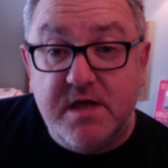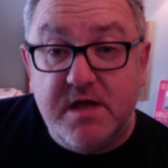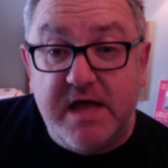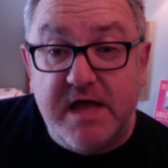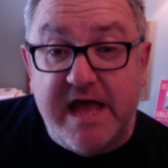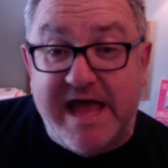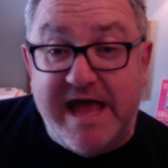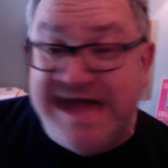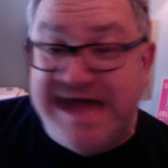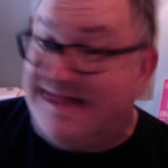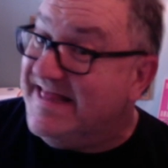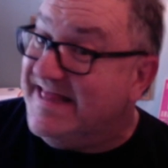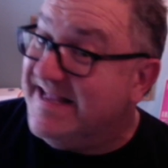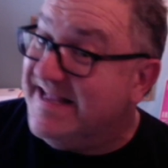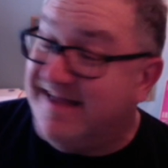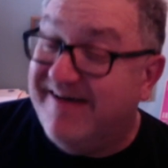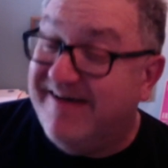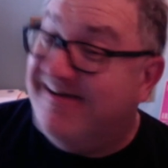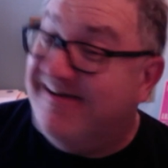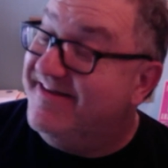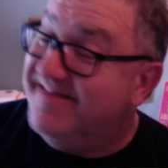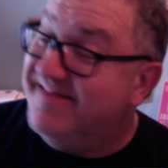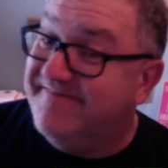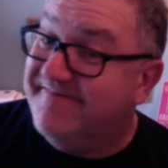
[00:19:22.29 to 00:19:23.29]
And the guy
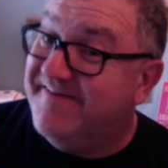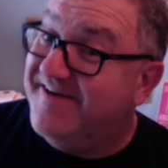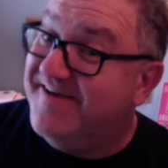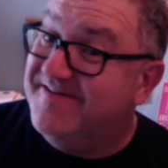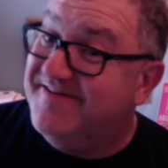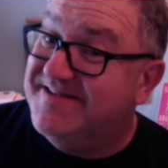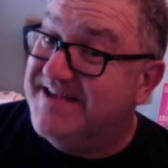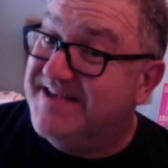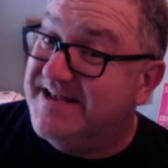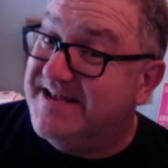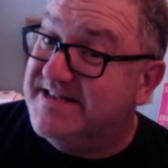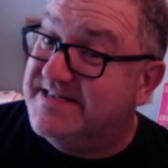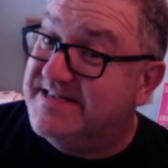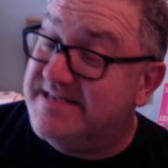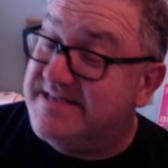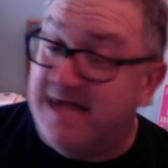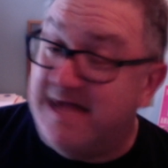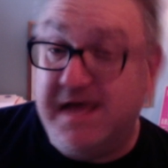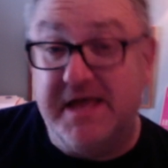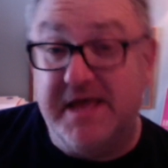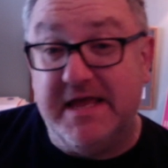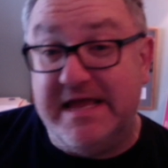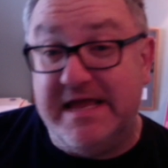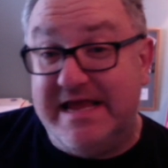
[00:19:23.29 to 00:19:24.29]
on the phone said, "Sir,
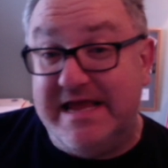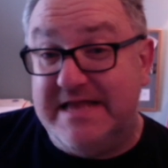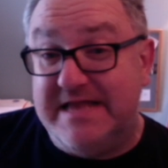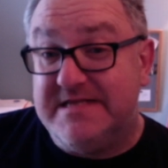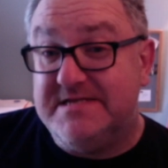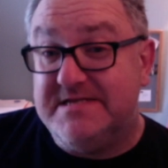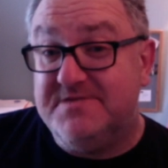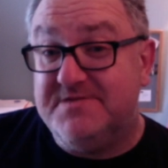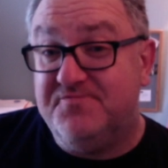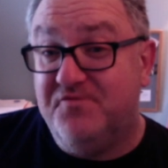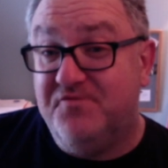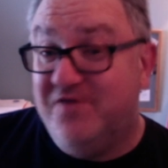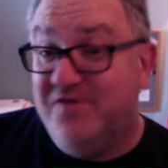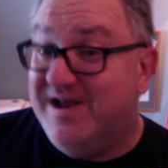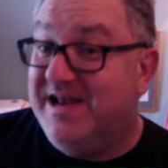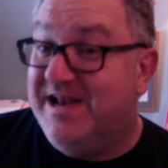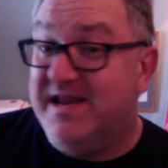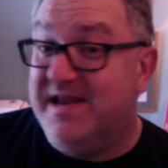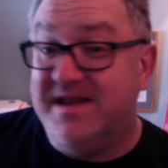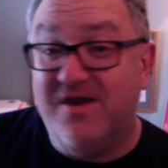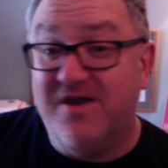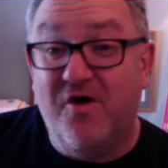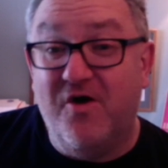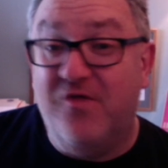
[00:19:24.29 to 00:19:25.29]
it's really
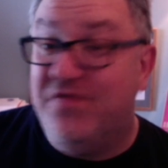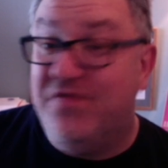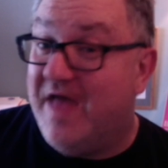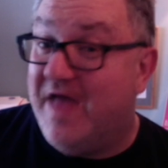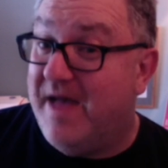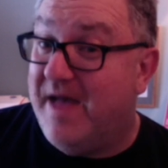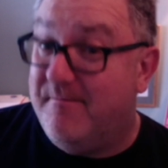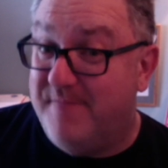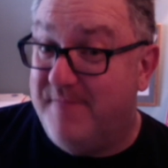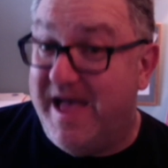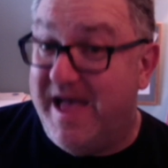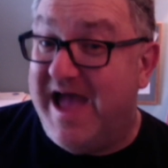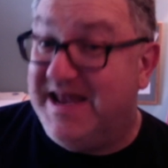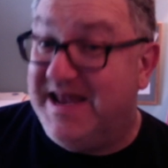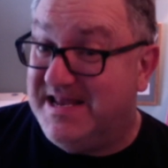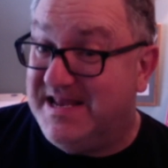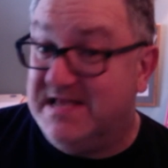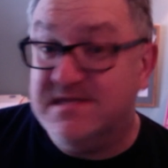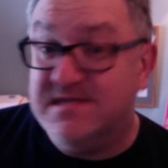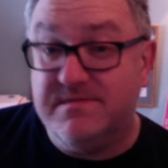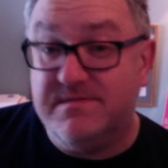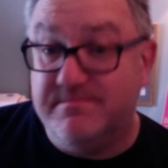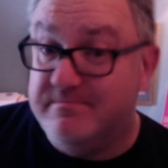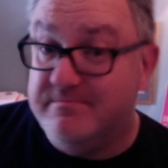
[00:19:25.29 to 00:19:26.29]
not that bad.
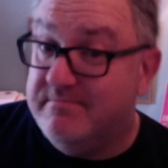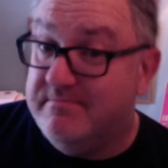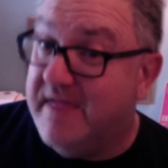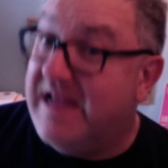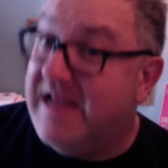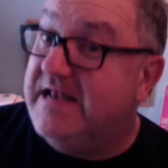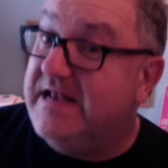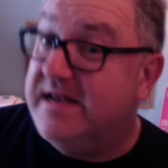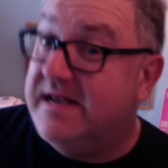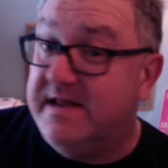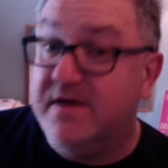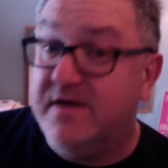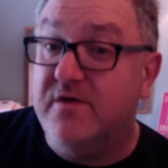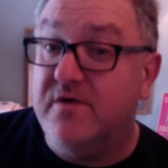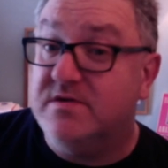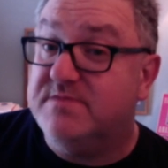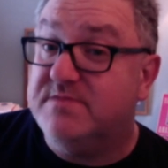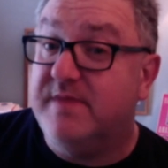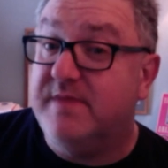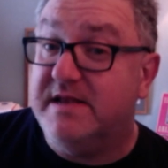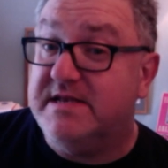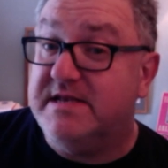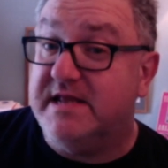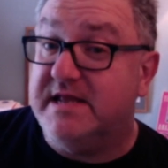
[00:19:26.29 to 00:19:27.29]
It's mainly
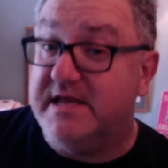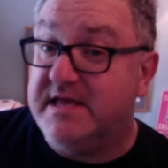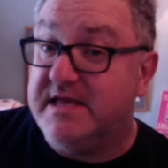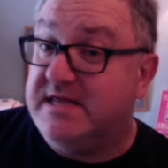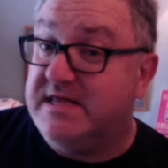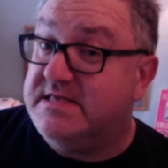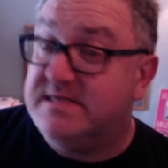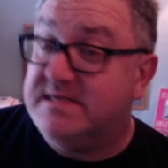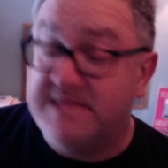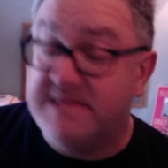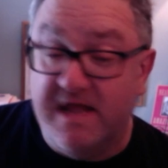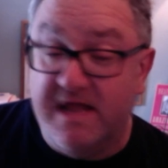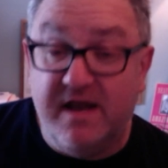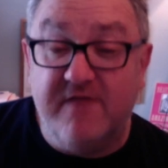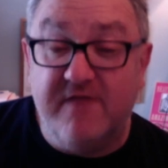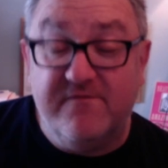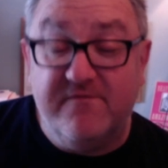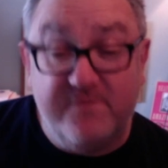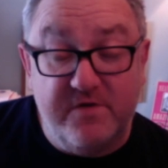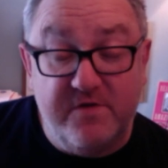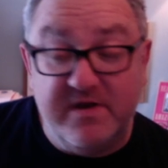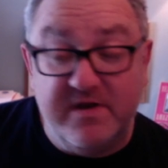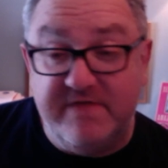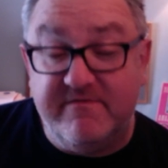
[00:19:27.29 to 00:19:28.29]
cosmetic. It's still
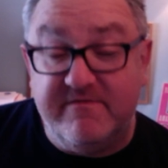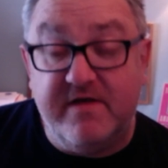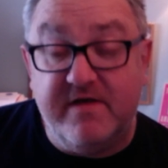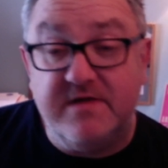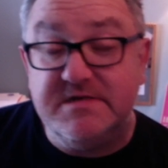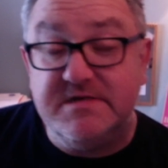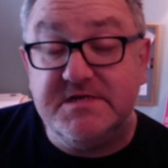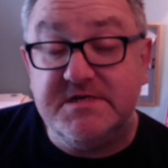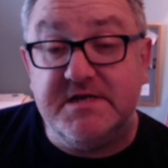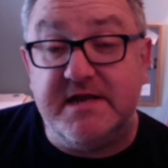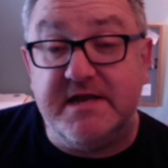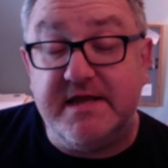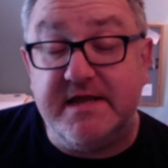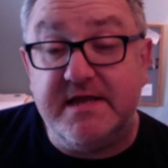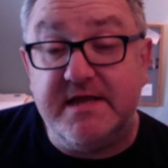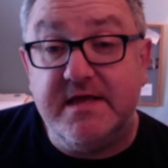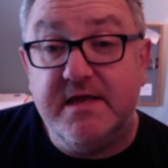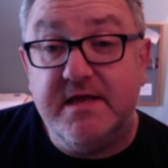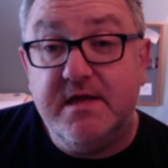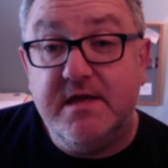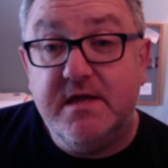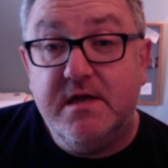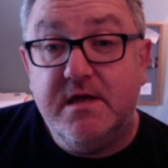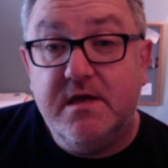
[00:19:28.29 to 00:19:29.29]
fully functioning.
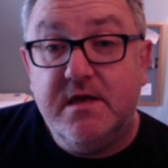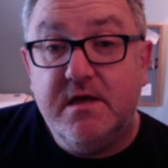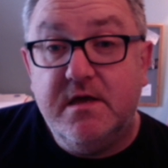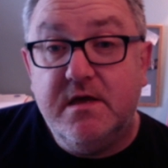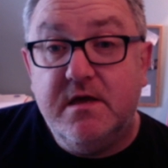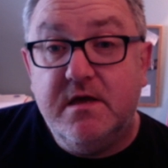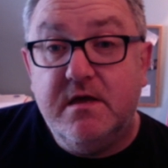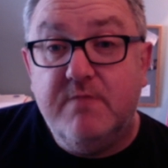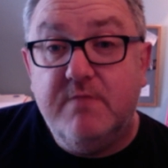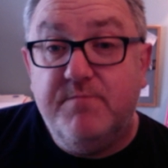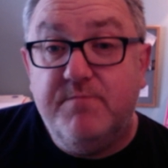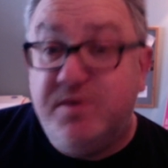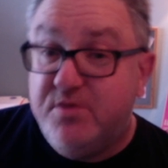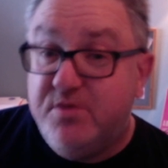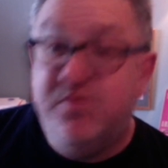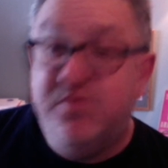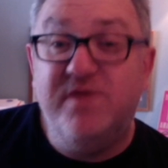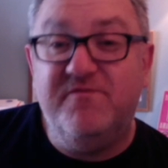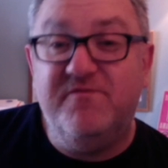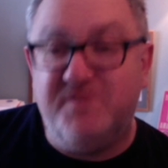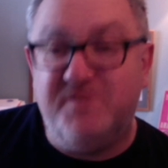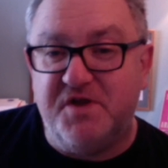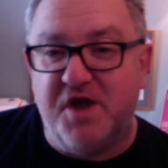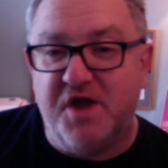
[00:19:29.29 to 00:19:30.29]
But
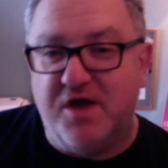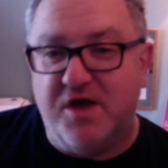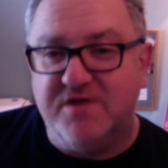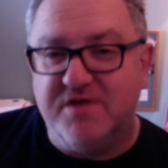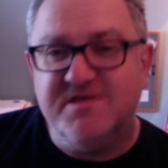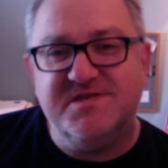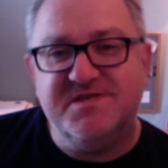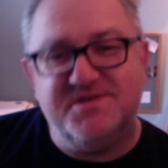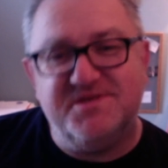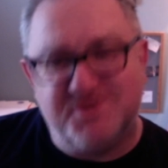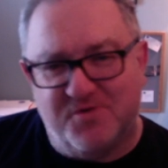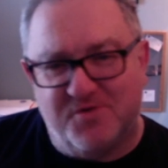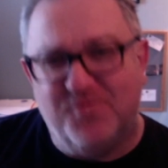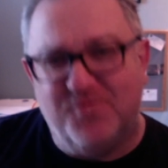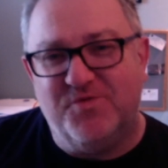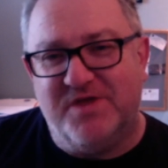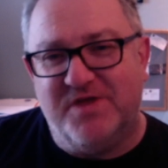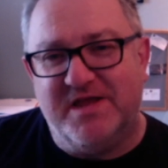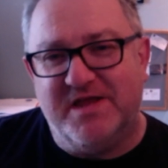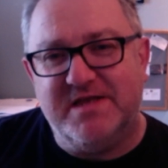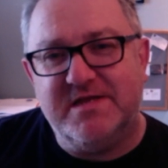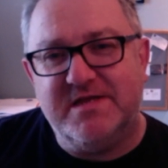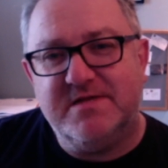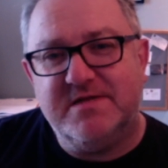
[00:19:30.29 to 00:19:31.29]
we've just sold
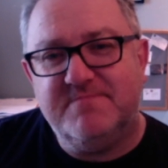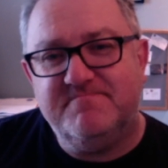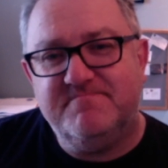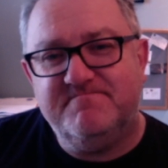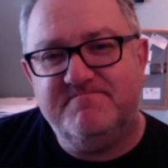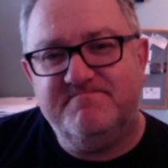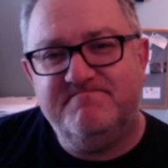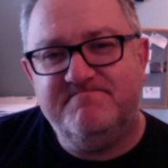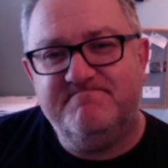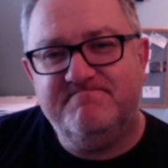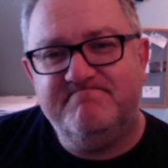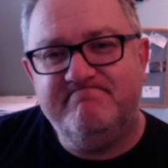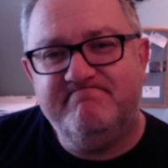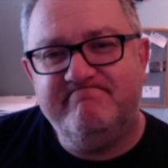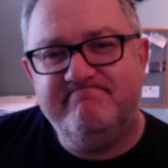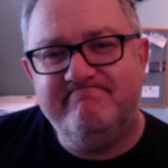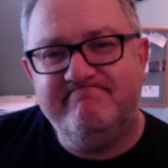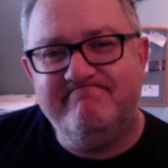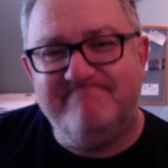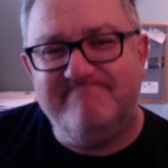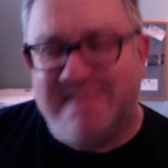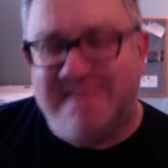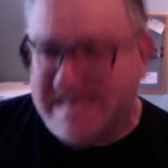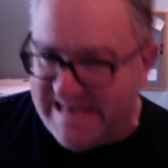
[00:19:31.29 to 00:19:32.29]
it.
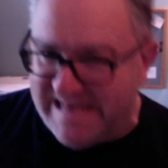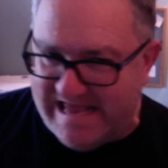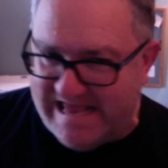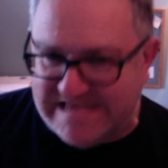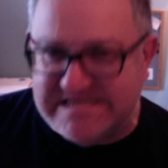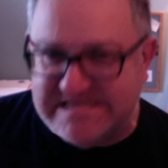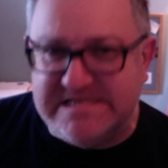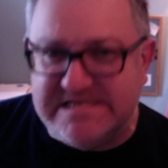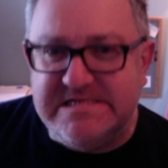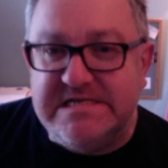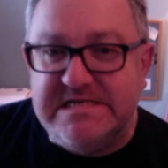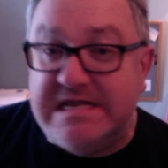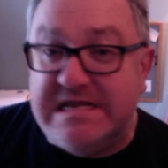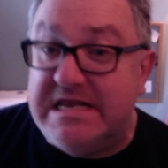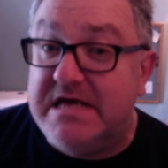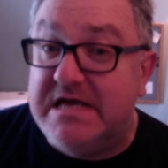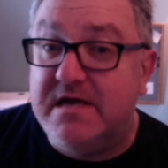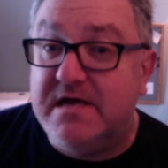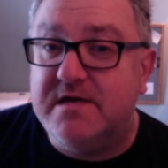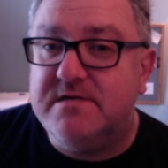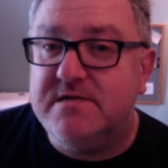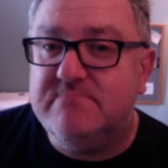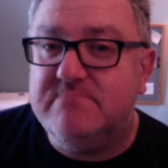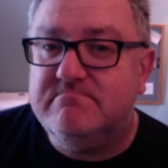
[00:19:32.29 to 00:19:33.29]
Lesson to
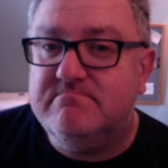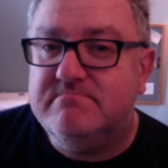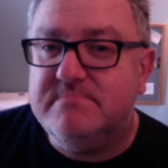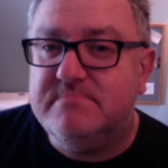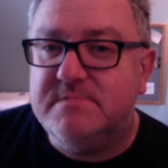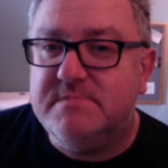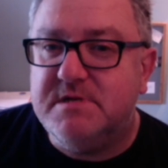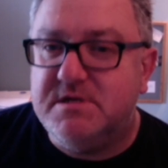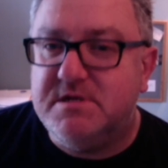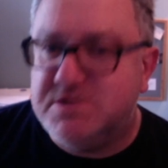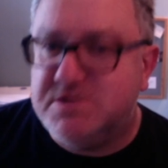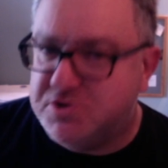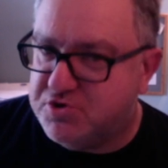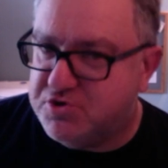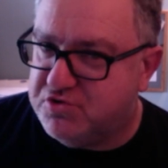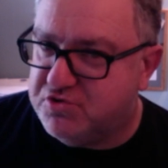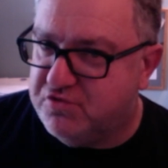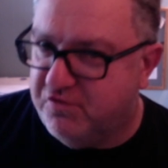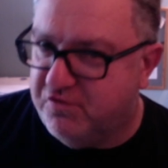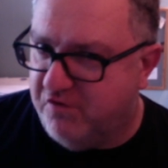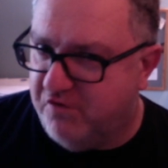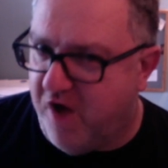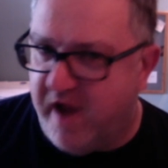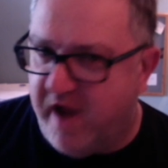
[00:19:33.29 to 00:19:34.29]
learn.
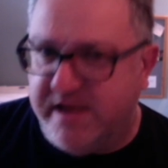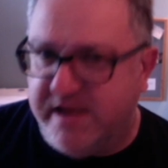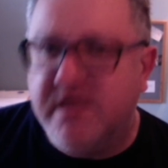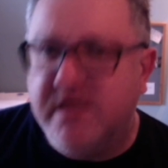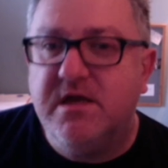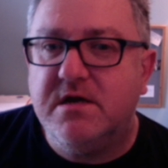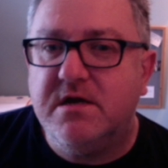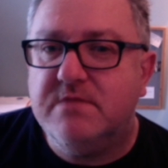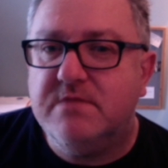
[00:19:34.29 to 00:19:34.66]
Strike."